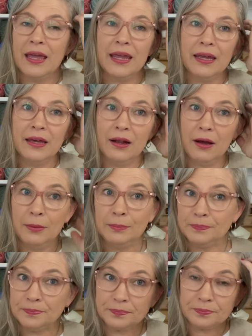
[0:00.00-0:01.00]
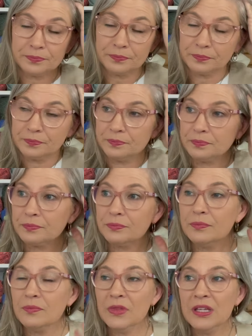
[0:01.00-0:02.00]
And um,
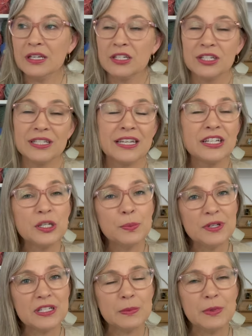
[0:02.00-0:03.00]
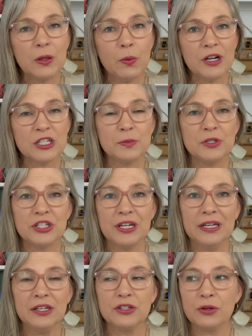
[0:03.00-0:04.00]
she says she puts them in the wash
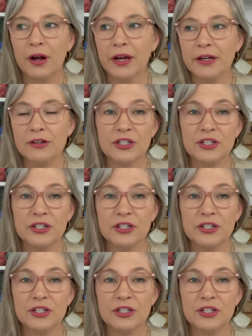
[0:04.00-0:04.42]
machine and dryer.